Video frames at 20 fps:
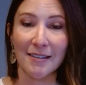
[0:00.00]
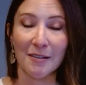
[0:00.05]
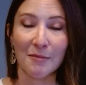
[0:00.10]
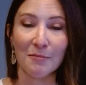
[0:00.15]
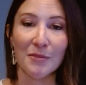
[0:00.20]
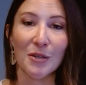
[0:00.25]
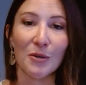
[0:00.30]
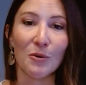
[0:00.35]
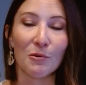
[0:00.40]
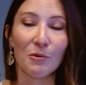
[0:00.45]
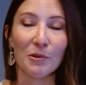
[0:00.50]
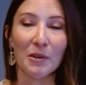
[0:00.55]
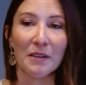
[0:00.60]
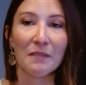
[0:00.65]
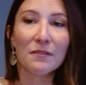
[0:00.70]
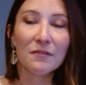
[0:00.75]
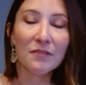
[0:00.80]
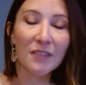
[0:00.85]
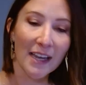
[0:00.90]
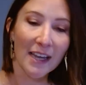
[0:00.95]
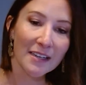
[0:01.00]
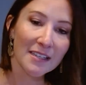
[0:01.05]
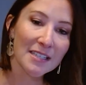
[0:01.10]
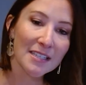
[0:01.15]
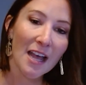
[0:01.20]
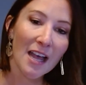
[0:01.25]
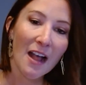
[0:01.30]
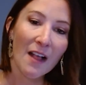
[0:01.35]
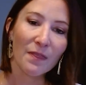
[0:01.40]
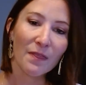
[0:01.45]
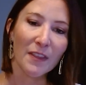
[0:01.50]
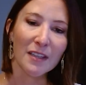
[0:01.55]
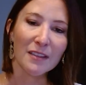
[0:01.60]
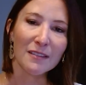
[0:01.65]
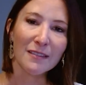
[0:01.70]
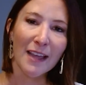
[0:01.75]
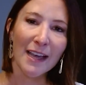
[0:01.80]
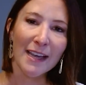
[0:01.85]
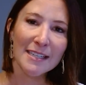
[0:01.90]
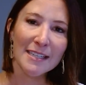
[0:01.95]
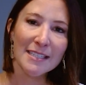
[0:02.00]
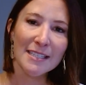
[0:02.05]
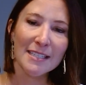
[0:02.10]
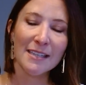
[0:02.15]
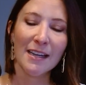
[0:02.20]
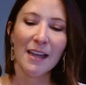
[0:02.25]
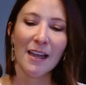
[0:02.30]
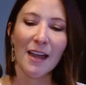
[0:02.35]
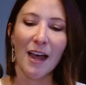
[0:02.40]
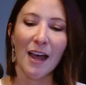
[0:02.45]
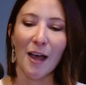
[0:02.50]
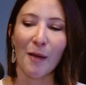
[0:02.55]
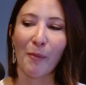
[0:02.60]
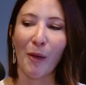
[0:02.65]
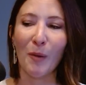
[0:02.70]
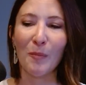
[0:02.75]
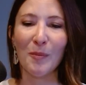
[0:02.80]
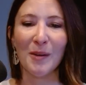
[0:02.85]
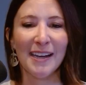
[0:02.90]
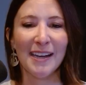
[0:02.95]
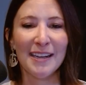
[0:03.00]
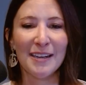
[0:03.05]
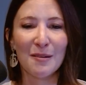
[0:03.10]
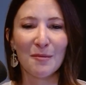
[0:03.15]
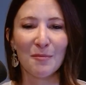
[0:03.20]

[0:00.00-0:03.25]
The mirror will reflect the light, open any